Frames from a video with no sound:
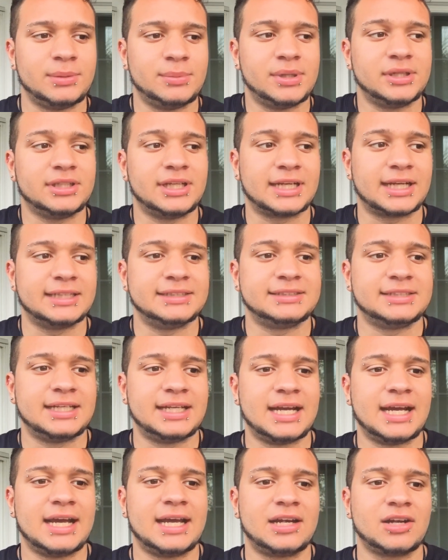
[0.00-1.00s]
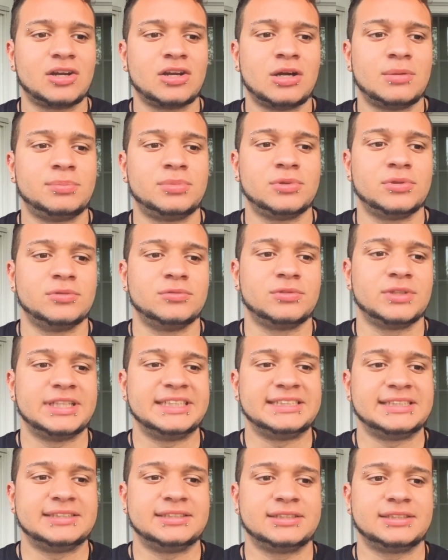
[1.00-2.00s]
but like I said, I had a couple of
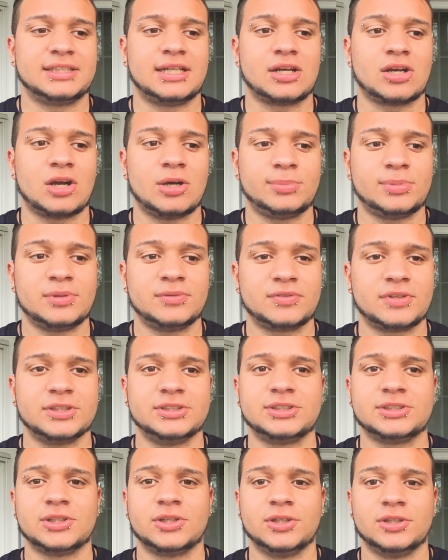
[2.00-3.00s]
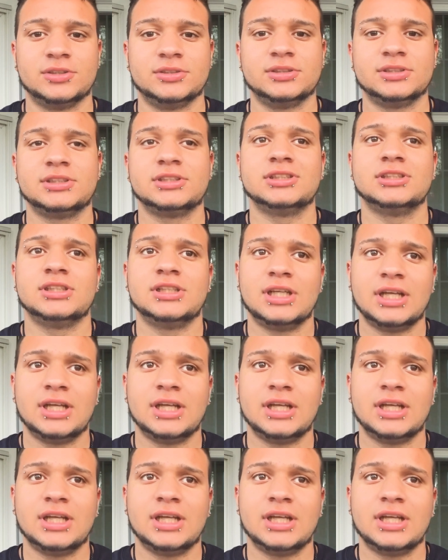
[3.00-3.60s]
reasons and a couple of concerns.